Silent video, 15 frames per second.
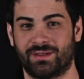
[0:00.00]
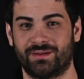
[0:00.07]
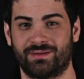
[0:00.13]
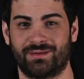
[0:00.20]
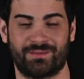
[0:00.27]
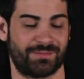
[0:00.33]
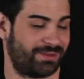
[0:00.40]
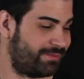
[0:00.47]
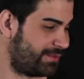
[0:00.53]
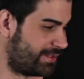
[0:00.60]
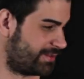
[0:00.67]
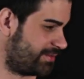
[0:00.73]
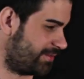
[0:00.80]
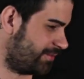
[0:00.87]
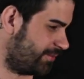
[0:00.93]
All right. I mean, we
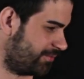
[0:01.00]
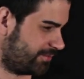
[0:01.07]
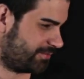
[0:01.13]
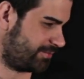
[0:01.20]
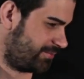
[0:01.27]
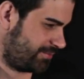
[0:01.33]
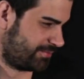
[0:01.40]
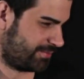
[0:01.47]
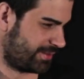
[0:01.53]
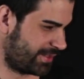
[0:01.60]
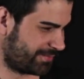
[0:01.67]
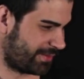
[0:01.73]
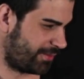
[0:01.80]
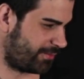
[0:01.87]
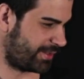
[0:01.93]
could
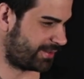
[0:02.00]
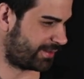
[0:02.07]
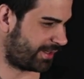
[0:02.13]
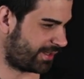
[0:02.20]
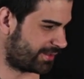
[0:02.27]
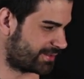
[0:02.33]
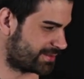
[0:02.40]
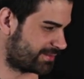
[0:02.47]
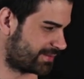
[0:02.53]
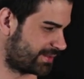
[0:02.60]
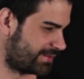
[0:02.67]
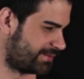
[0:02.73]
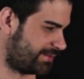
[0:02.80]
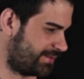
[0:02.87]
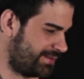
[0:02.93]
get my wiener out or
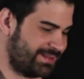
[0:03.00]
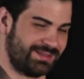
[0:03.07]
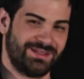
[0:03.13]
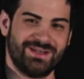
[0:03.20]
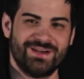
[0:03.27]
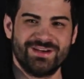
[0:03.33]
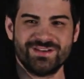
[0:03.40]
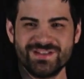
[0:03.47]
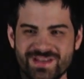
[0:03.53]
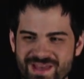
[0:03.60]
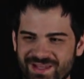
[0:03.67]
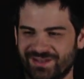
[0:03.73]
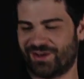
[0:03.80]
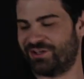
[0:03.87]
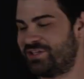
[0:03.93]
something. Yeah.
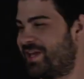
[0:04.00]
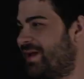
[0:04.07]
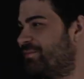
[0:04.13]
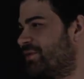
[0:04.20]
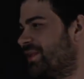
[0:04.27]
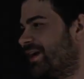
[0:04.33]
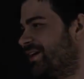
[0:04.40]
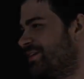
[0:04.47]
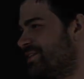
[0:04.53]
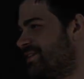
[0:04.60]
No, you can't put that on